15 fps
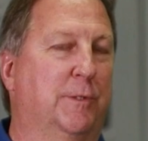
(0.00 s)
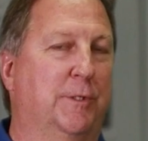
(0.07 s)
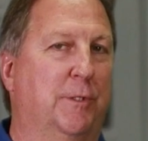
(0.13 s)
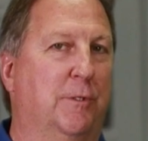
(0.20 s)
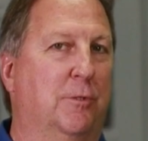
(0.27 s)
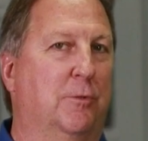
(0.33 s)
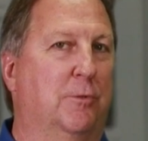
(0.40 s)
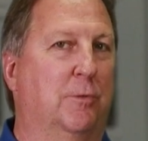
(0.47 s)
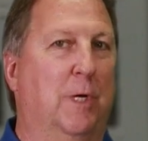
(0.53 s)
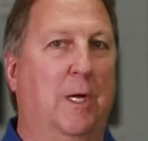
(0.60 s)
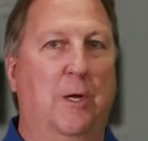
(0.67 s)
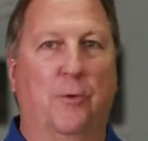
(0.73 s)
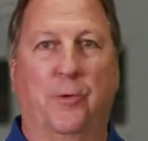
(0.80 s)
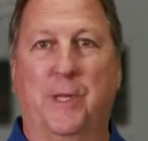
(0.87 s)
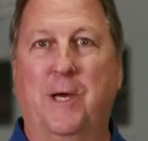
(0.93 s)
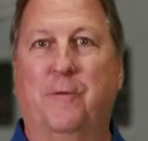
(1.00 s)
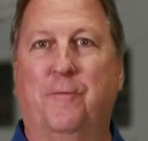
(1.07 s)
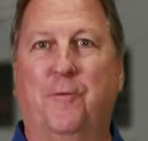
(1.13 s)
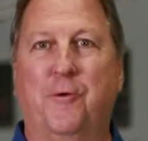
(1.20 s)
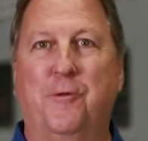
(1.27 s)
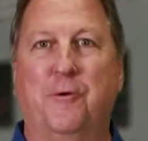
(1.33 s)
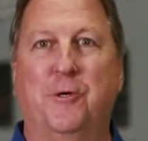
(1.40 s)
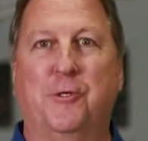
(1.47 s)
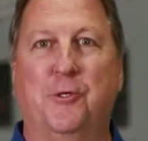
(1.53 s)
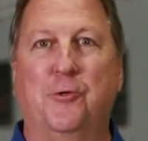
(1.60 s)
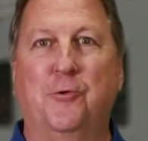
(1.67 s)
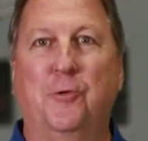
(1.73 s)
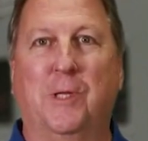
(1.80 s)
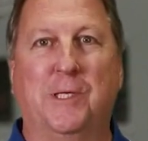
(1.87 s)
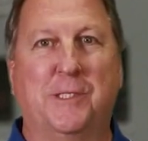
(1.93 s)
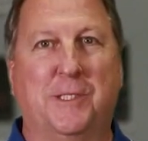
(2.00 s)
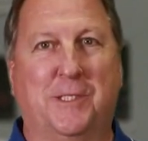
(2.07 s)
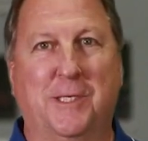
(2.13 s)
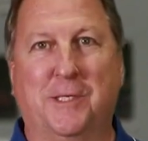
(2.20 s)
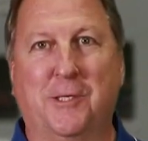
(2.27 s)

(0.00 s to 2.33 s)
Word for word: So without further ado, let's get